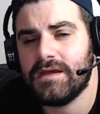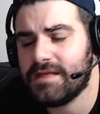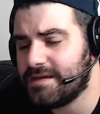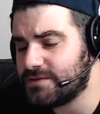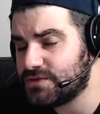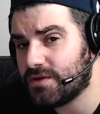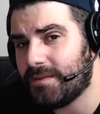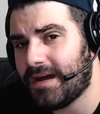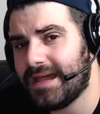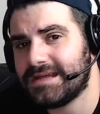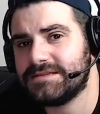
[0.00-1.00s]
They'll talk
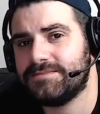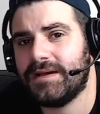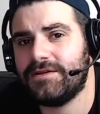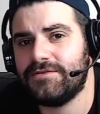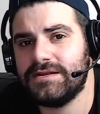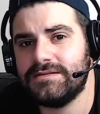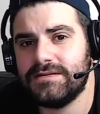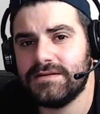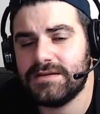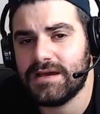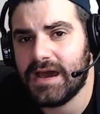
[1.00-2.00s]
about Hector Bellerin,
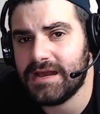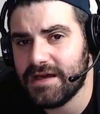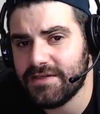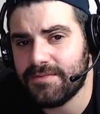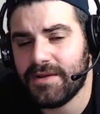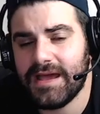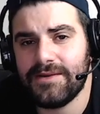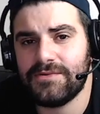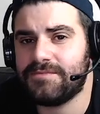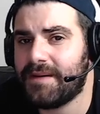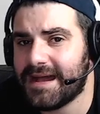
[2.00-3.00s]
another player
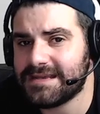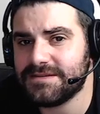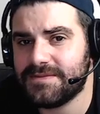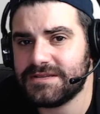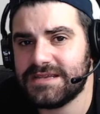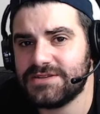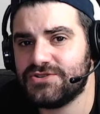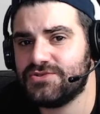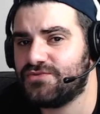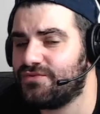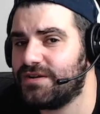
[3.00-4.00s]
with bags of
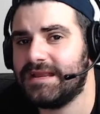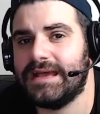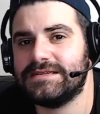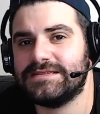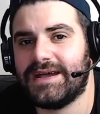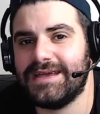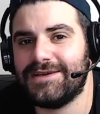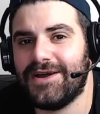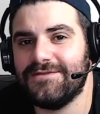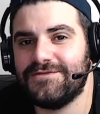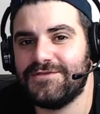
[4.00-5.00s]
potential, really exciting
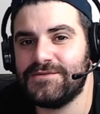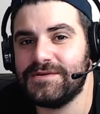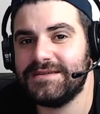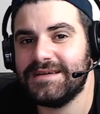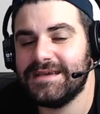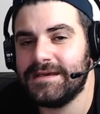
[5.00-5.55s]
going forward.